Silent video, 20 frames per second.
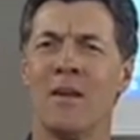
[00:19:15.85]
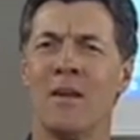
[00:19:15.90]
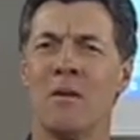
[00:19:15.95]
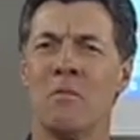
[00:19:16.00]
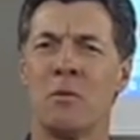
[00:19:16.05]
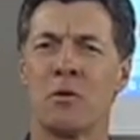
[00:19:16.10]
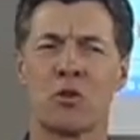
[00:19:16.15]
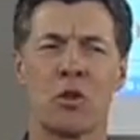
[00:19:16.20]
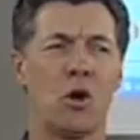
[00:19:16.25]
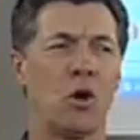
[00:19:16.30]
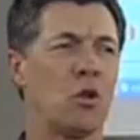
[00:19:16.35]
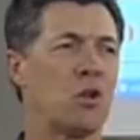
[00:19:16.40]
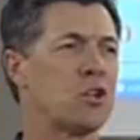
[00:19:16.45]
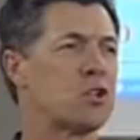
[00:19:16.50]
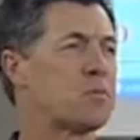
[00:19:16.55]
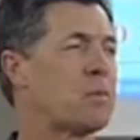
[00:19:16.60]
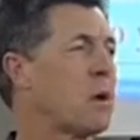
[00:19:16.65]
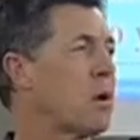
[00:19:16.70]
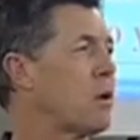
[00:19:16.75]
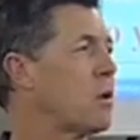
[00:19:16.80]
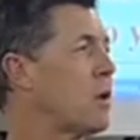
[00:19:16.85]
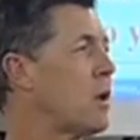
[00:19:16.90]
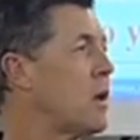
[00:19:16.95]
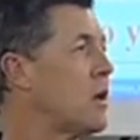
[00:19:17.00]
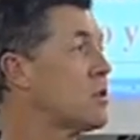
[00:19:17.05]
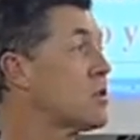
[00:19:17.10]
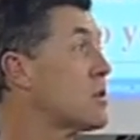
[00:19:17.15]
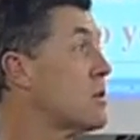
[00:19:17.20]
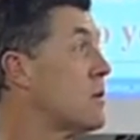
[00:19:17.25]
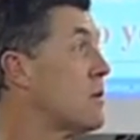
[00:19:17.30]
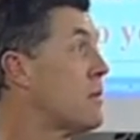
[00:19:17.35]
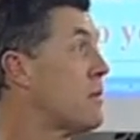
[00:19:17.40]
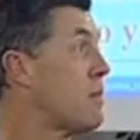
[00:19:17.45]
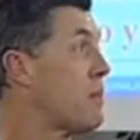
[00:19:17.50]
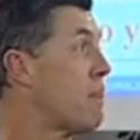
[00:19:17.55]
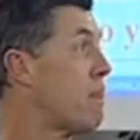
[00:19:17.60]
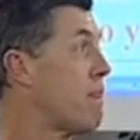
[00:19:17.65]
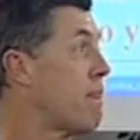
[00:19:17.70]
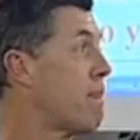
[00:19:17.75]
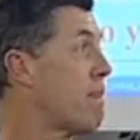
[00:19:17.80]
But the Holy Spirit does.
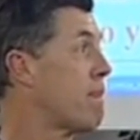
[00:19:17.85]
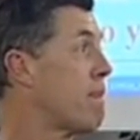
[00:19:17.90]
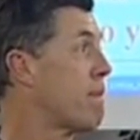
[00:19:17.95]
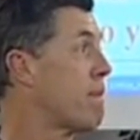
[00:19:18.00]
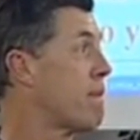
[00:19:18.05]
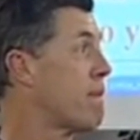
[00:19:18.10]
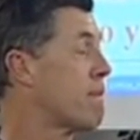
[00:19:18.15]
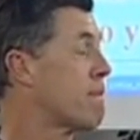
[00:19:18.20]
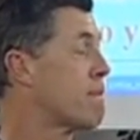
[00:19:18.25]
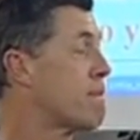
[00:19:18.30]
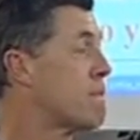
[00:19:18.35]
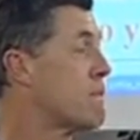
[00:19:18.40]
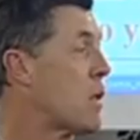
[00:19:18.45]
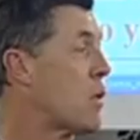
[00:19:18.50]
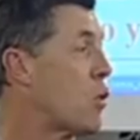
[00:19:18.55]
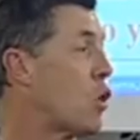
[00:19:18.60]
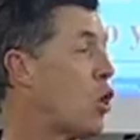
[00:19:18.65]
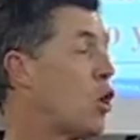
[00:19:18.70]
And the